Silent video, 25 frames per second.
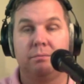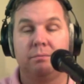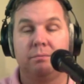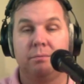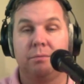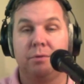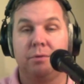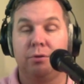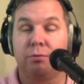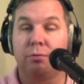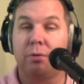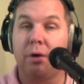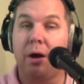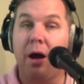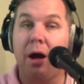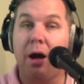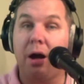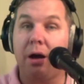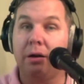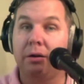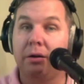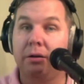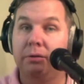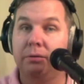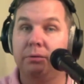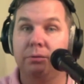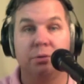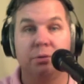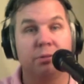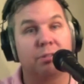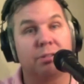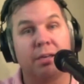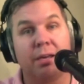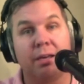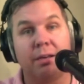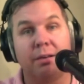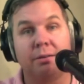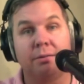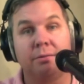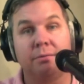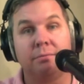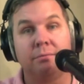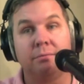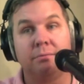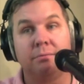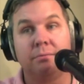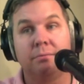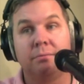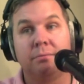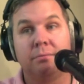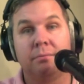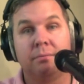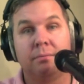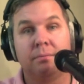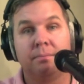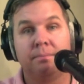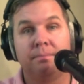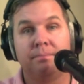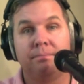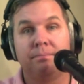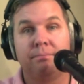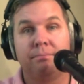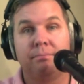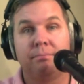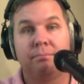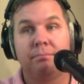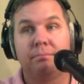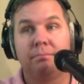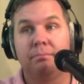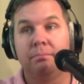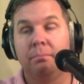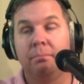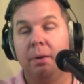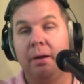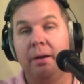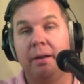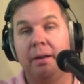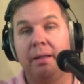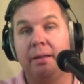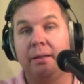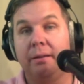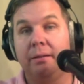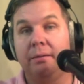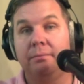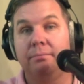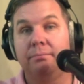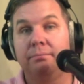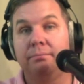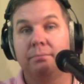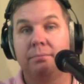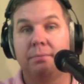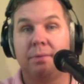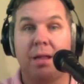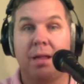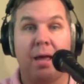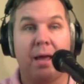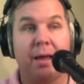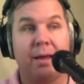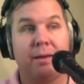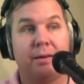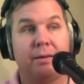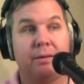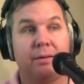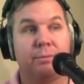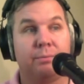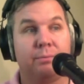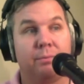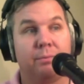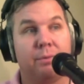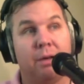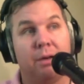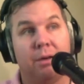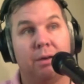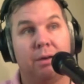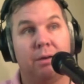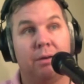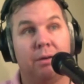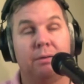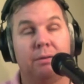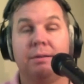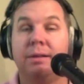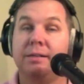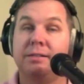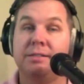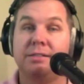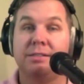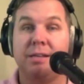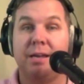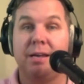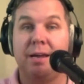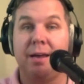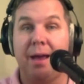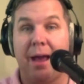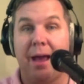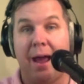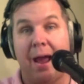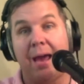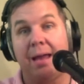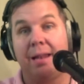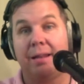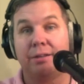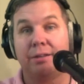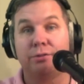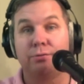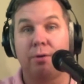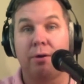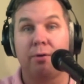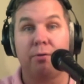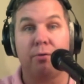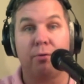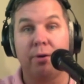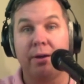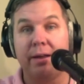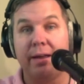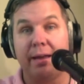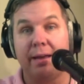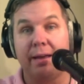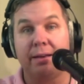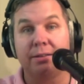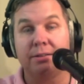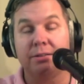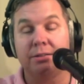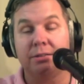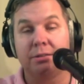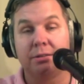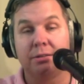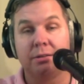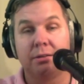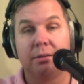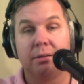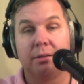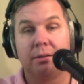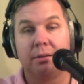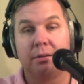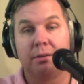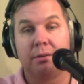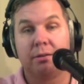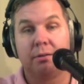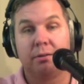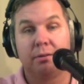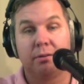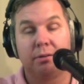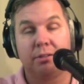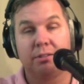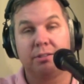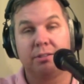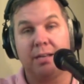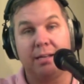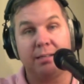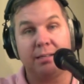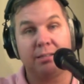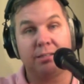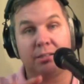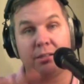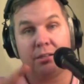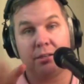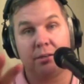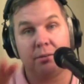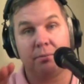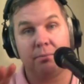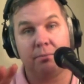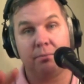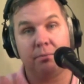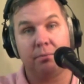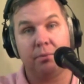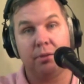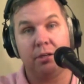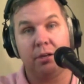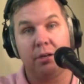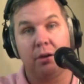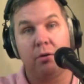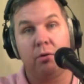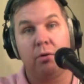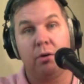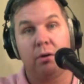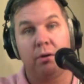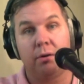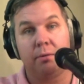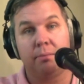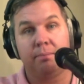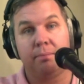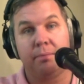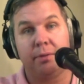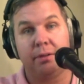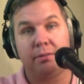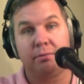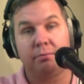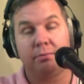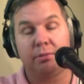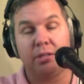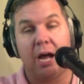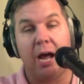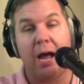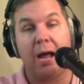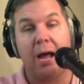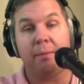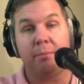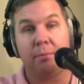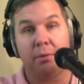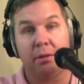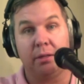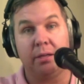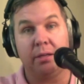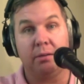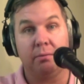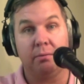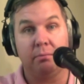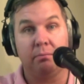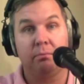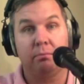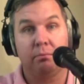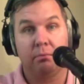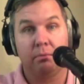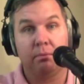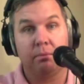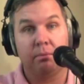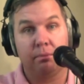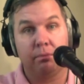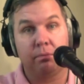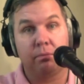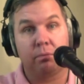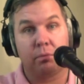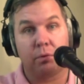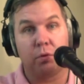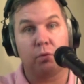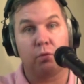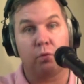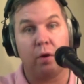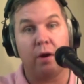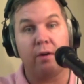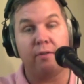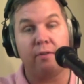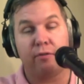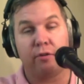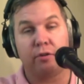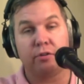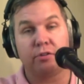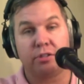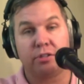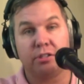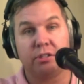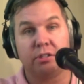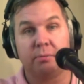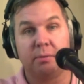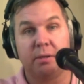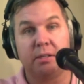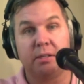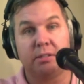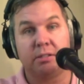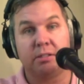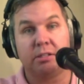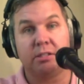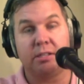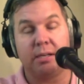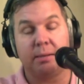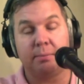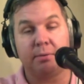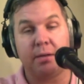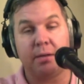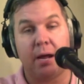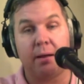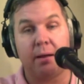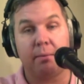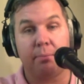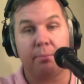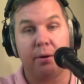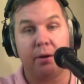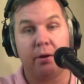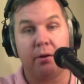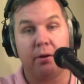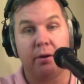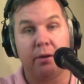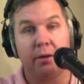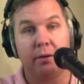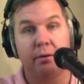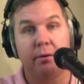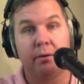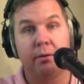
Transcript: The Rock was getting money like, let's say Alex Rodriguez, because that's a timely reference. Because I mean, it's the same time period.